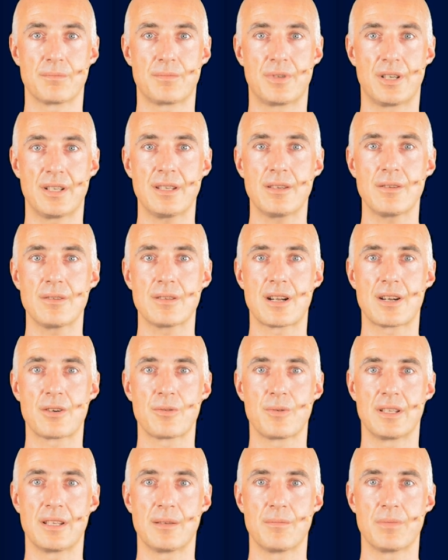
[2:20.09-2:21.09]

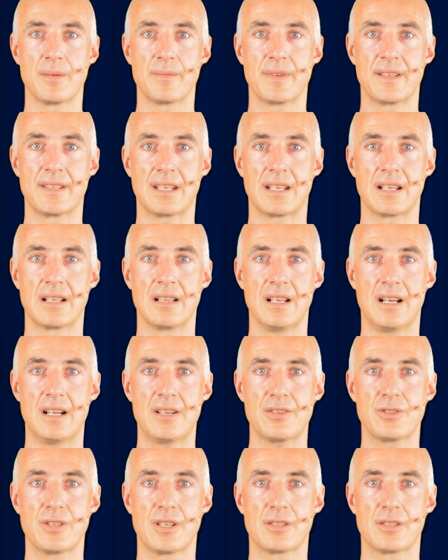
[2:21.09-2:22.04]
particularly when implementing a large